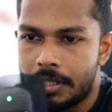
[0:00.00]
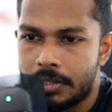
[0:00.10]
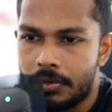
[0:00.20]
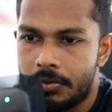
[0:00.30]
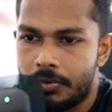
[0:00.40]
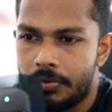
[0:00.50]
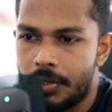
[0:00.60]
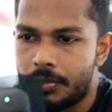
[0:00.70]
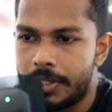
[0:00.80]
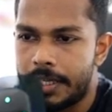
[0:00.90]
So we
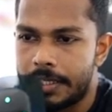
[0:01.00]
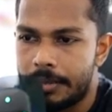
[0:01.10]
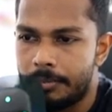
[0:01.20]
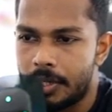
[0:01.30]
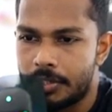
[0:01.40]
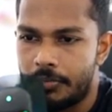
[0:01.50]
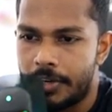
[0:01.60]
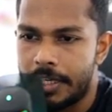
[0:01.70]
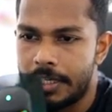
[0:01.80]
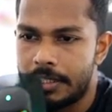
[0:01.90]
should get a bunch of
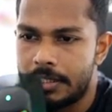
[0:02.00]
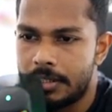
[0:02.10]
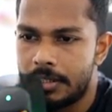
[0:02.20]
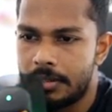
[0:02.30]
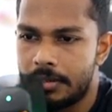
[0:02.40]
edits.